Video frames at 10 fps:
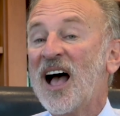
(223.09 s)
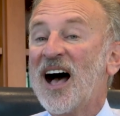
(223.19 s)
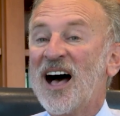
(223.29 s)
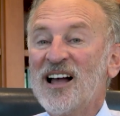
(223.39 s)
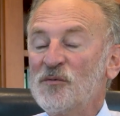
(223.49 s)

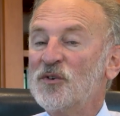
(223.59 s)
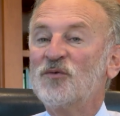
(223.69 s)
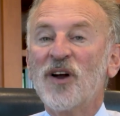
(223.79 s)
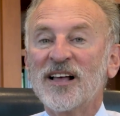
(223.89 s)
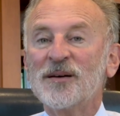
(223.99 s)
I would
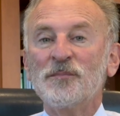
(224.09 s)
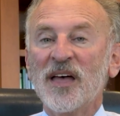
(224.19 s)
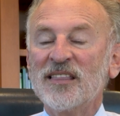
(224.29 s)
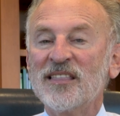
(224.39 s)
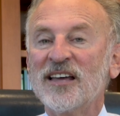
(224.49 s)

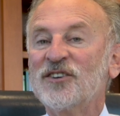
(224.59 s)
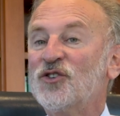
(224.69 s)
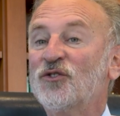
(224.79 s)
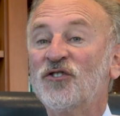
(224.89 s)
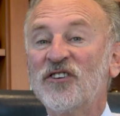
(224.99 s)
recommend that you
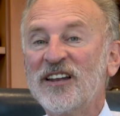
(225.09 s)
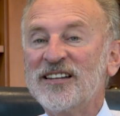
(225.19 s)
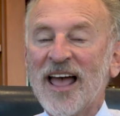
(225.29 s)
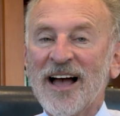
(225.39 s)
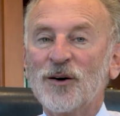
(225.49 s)
sit
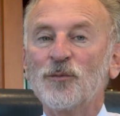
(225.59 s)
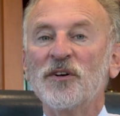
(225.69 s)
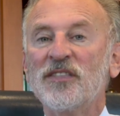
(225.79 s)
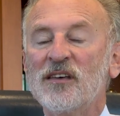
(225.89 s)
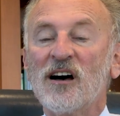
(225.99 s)
down
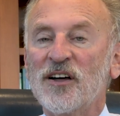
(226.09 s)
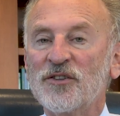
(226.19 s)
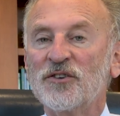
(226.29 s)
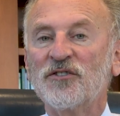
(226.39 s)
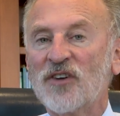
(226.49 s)
with the
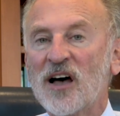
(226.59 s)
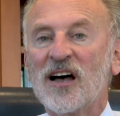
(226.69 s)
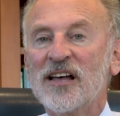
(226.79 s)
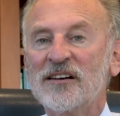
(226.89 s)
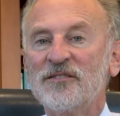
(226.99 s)
other
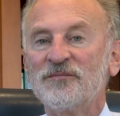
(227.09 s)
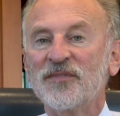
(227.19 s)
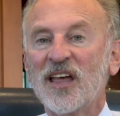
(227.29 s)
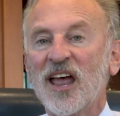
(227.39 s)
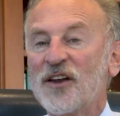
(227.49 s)
side
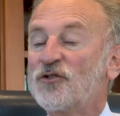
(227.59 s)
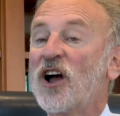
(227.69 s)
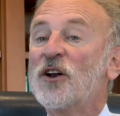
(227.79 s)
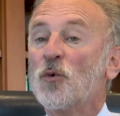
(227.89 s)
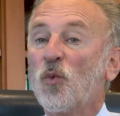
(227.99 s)
and
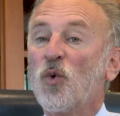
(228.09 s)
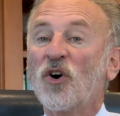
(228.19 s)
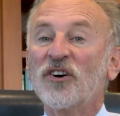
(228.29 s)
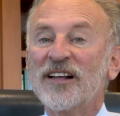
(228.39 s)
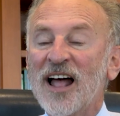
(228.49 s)
try to
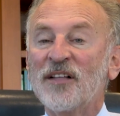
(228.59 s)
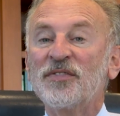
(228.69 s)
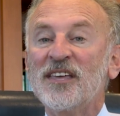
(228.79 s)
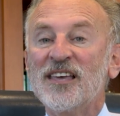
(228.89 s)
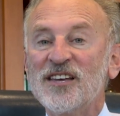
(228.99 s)
work out
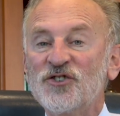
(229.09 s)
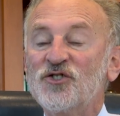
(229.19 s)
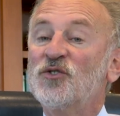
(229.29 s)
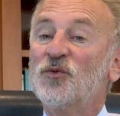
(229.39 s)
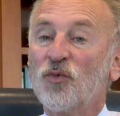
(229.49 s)
the
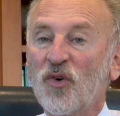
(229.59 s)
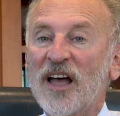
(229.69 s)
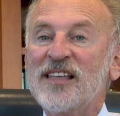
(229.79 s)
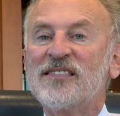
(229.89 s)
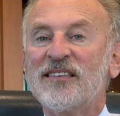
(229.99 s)
issue
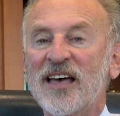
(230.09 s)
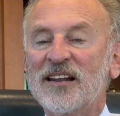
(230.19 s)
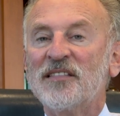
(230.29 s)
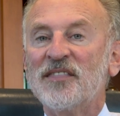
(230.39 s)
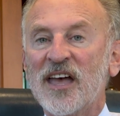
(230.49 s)
right then
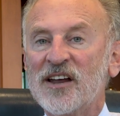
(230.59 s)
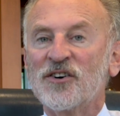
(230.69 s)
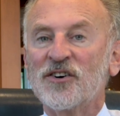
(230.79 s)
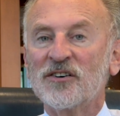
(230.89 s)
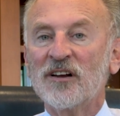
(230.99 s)
and
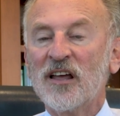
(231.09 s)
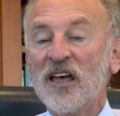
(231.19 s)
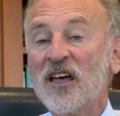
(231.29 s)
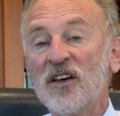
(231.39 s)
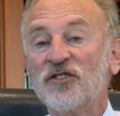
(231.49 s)
there
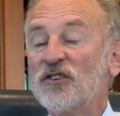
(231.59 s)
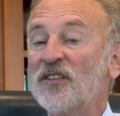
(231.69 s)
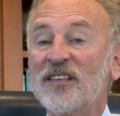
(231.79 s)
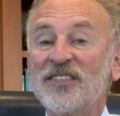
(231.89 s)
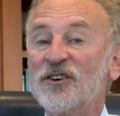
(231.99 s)
so
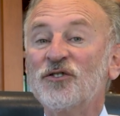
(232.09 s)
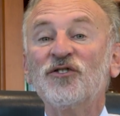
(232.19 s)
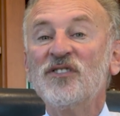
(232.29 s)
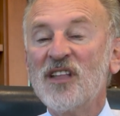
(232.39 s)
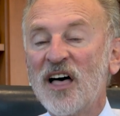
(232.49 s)
that there's
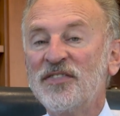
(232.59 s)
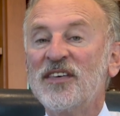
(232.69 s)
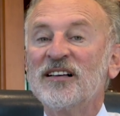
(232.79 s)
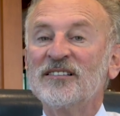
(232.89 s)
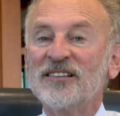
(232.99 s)

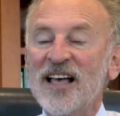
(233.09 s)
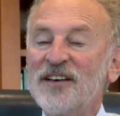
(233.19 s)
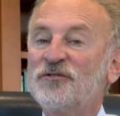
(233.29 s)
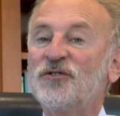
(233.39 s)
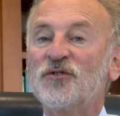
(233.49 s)
nothing
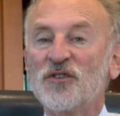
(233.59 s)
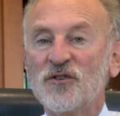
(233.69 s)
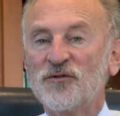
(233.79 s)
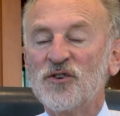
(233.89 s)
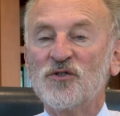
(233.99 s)
left for the
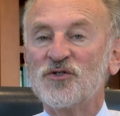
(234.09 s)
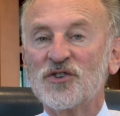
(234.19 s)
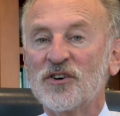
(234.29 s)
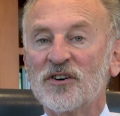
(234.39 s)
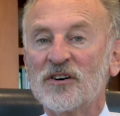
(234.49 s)

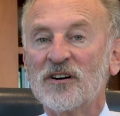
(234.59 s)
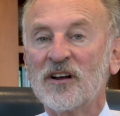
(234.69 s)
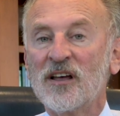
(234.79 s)
future,